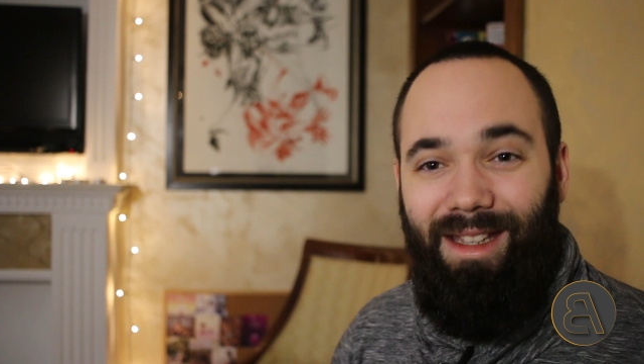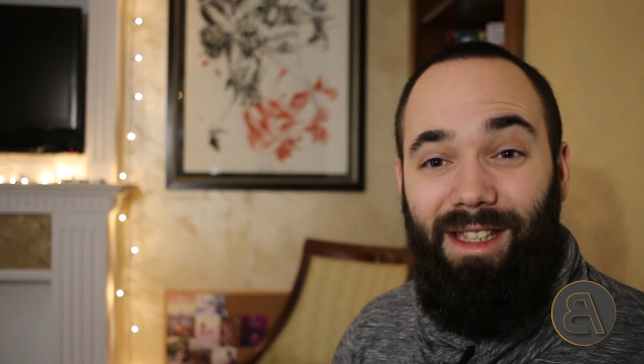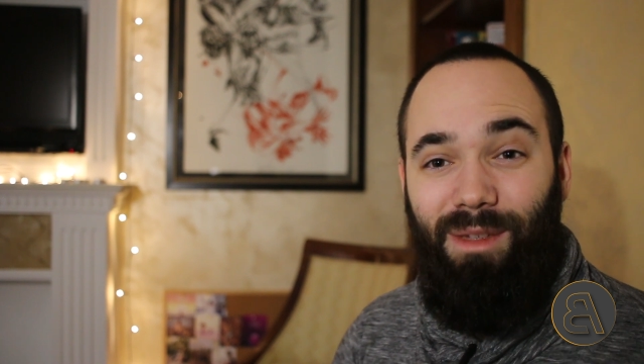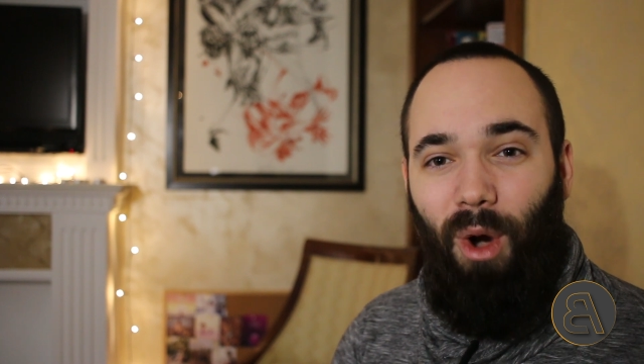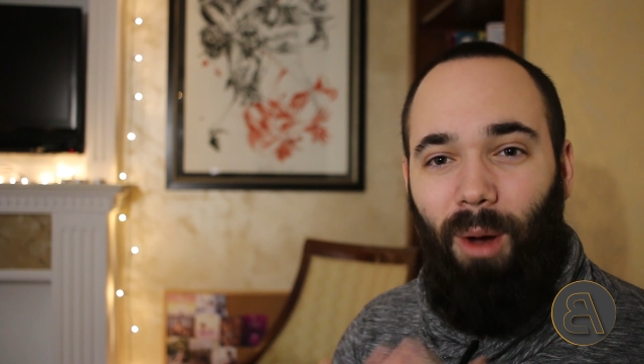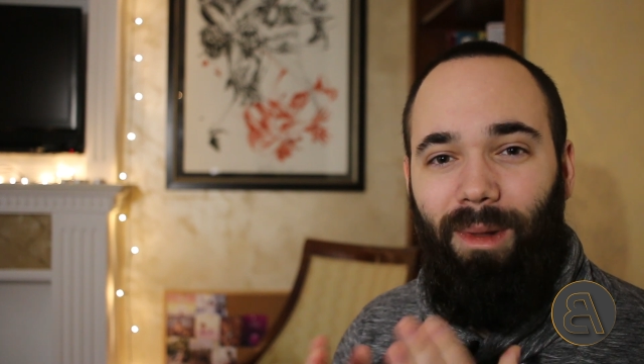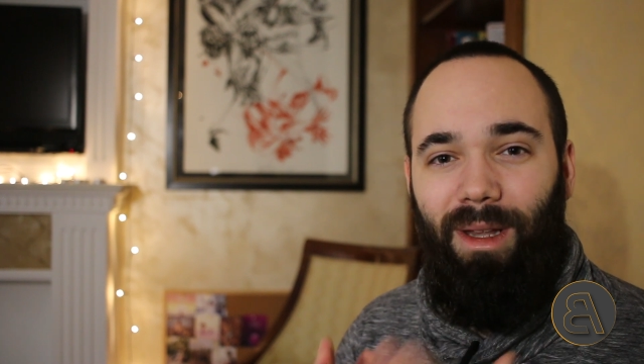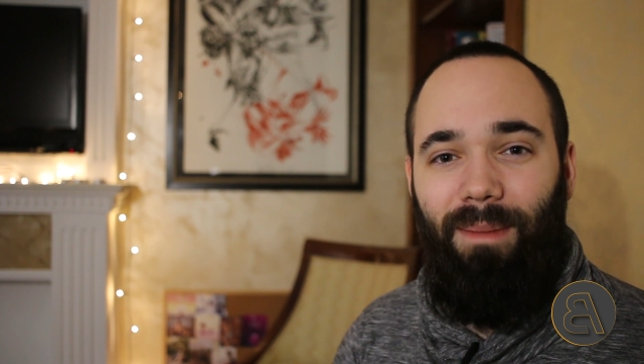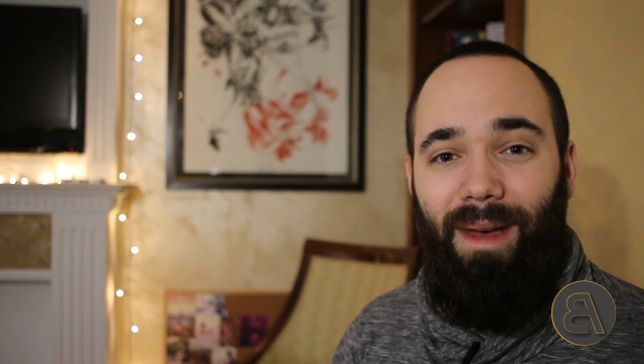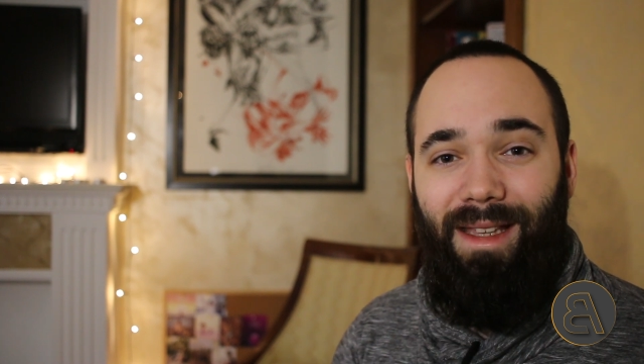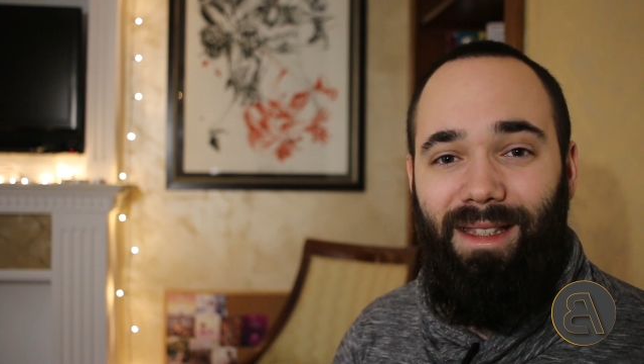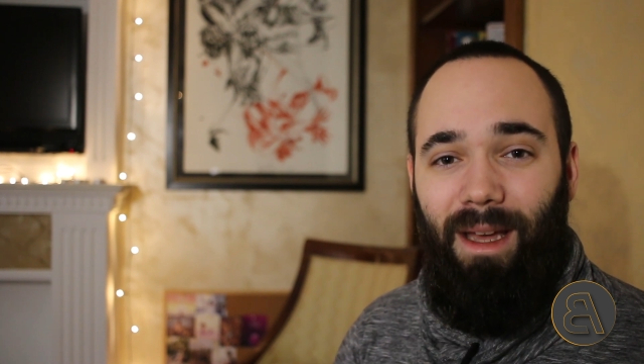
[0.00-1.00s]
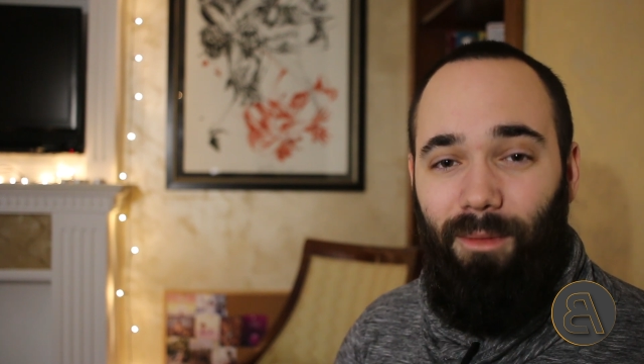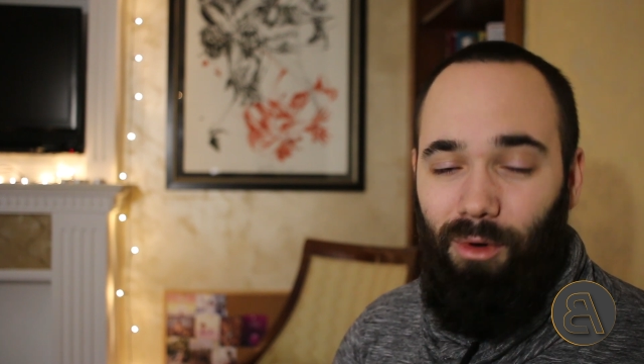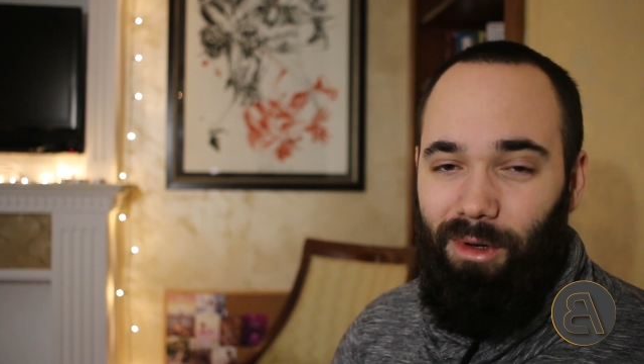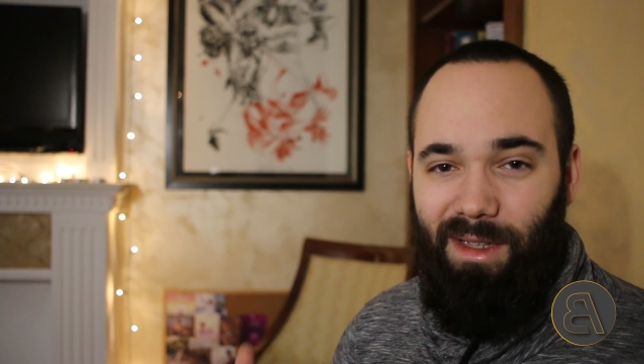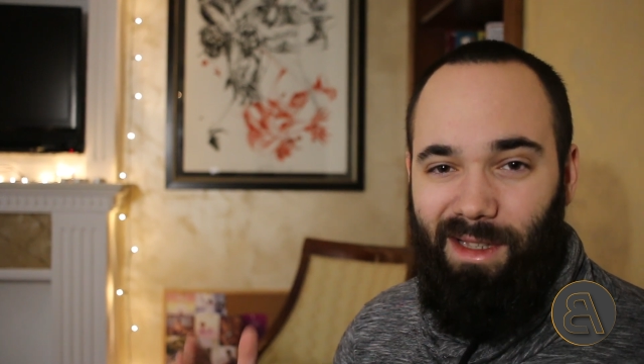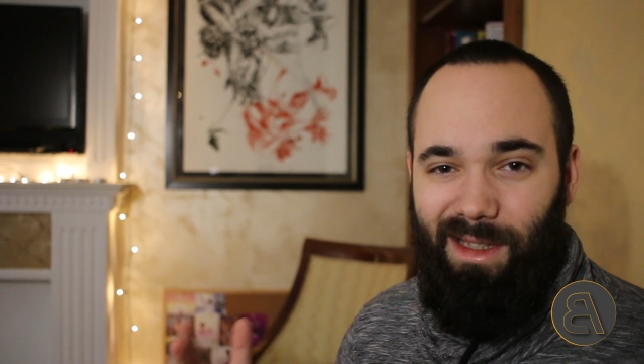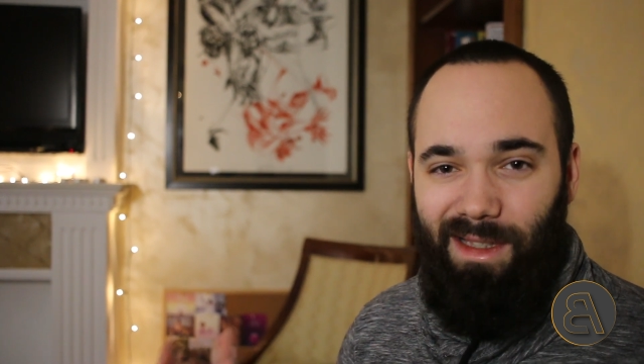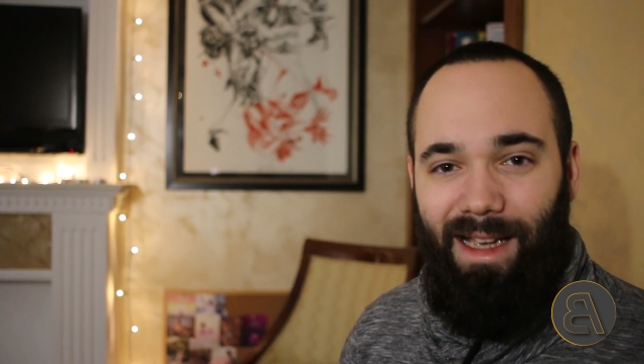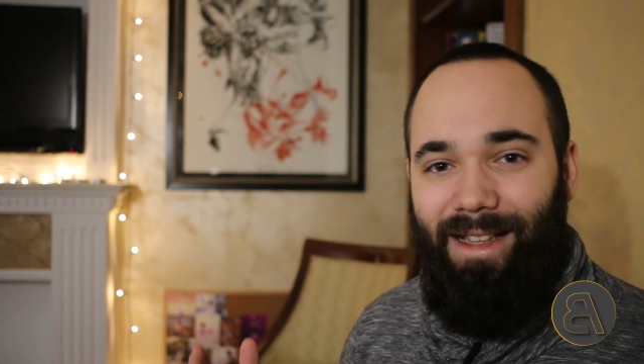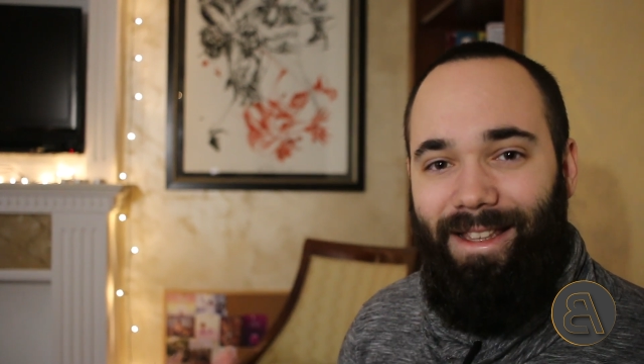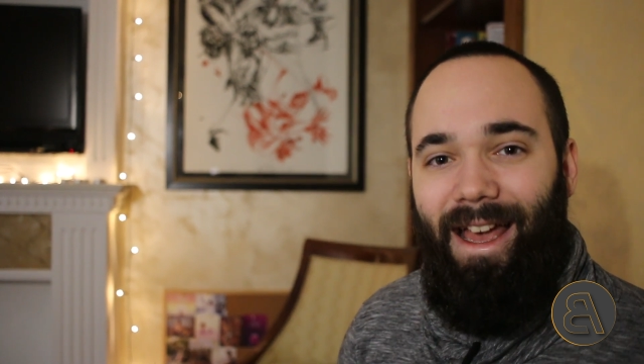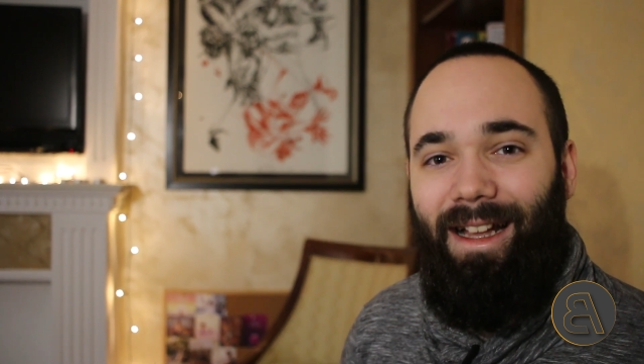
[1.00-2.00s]
this is probably the best time, or this is
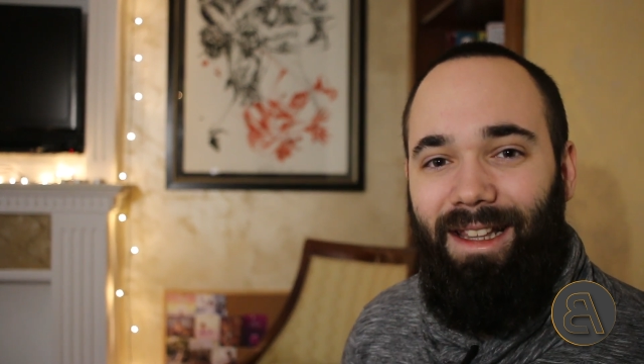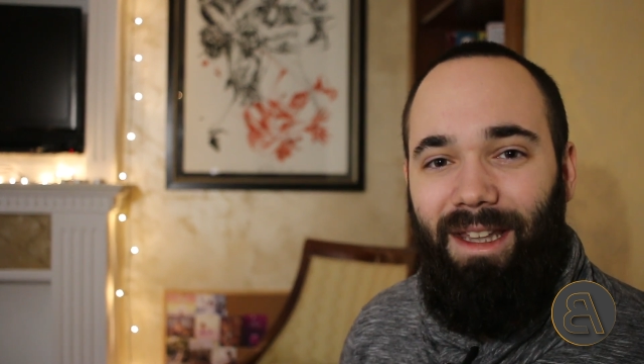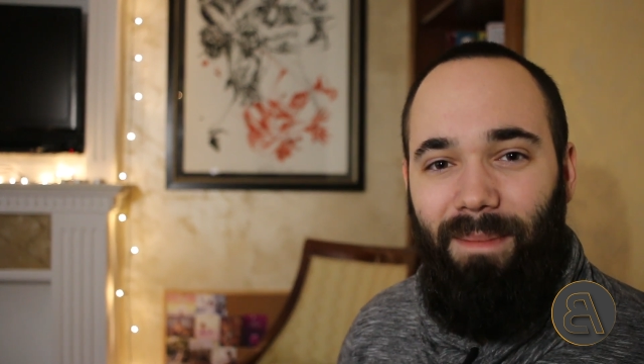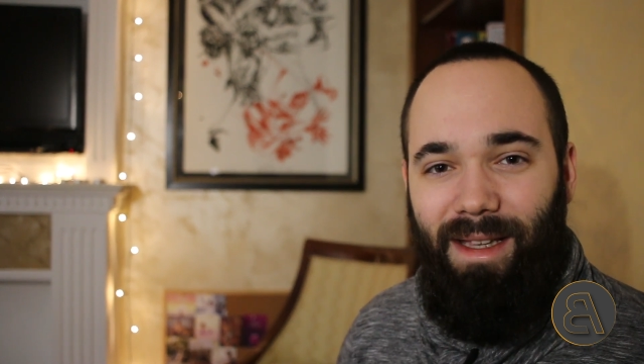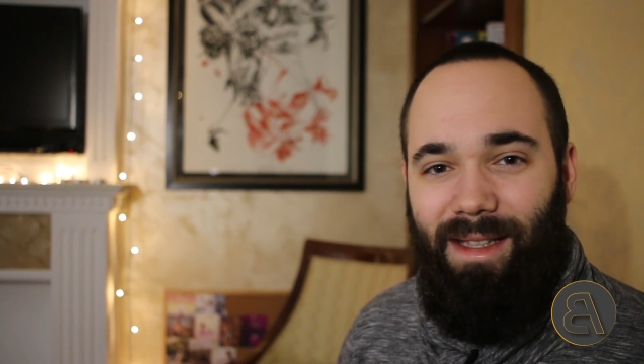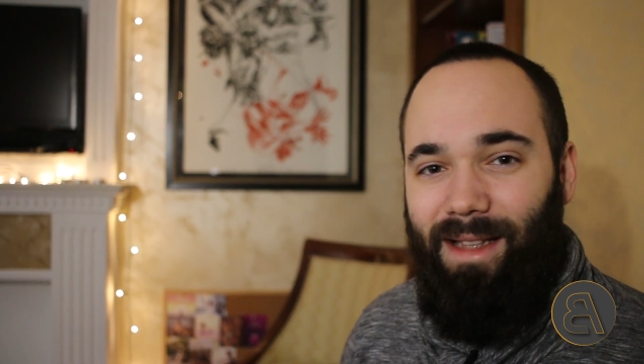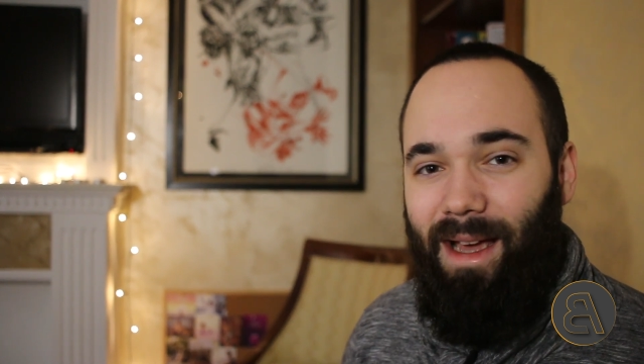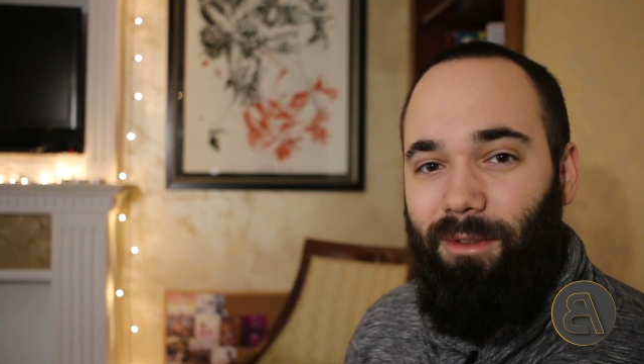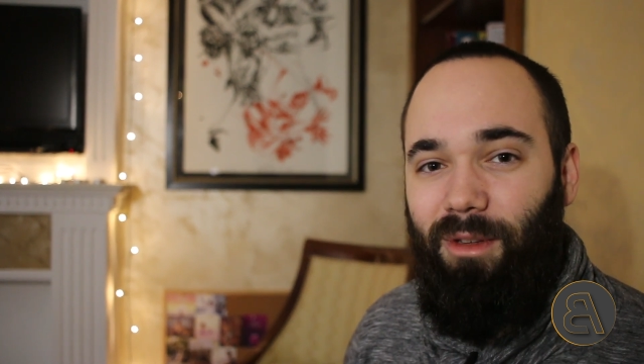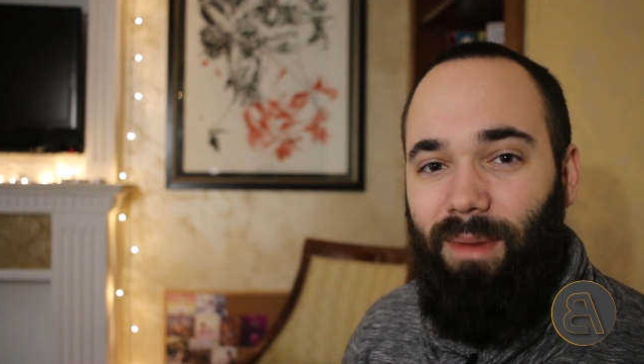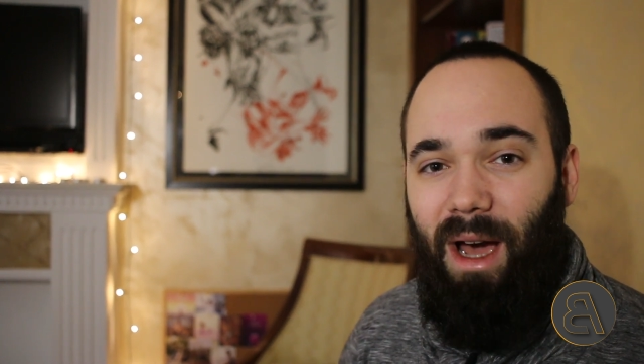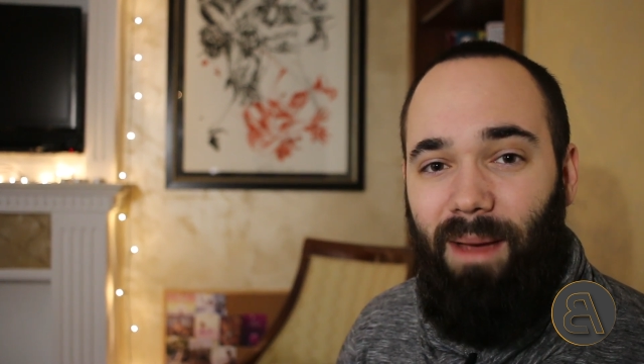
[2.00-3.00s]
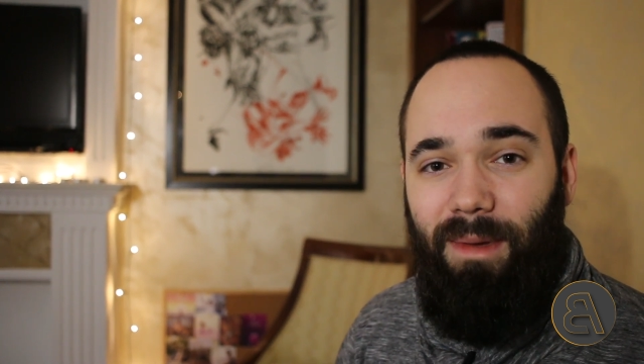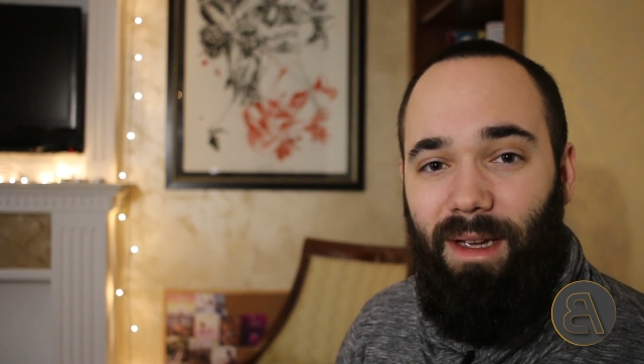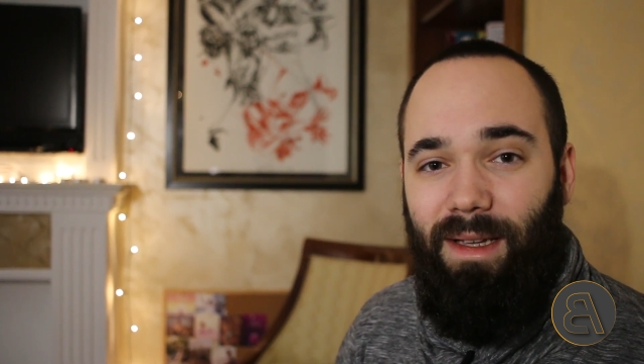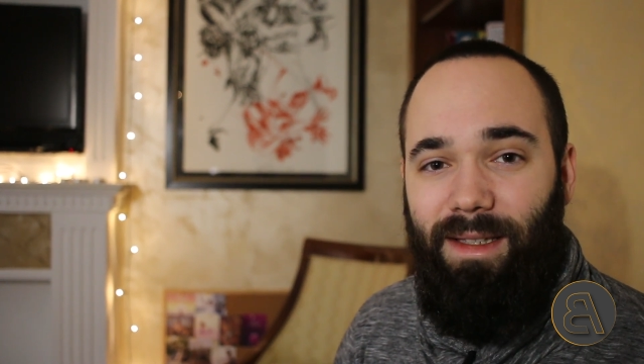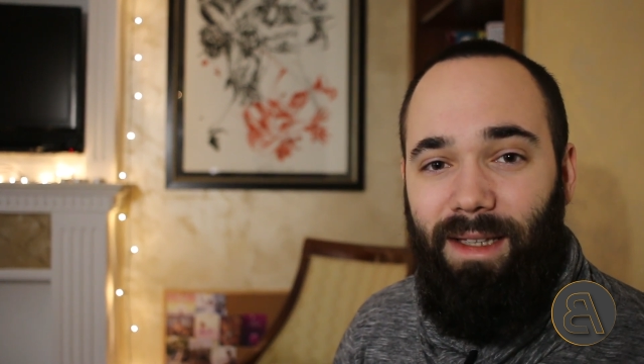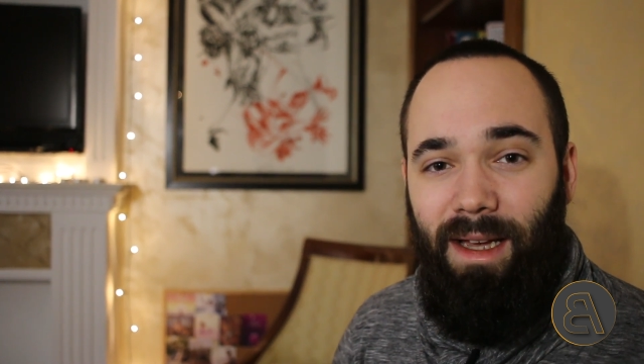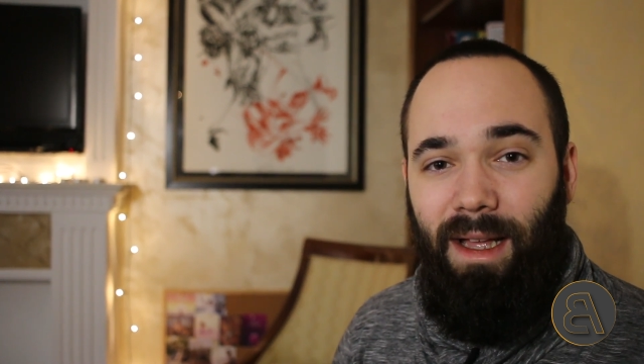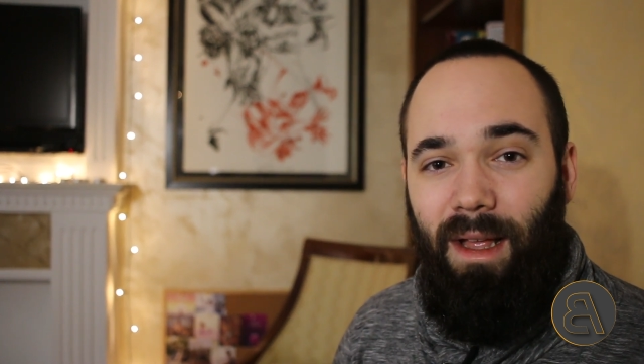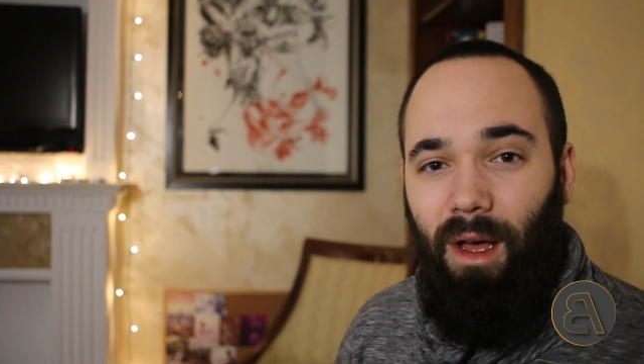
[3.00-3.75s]
exactly the best time to buy, because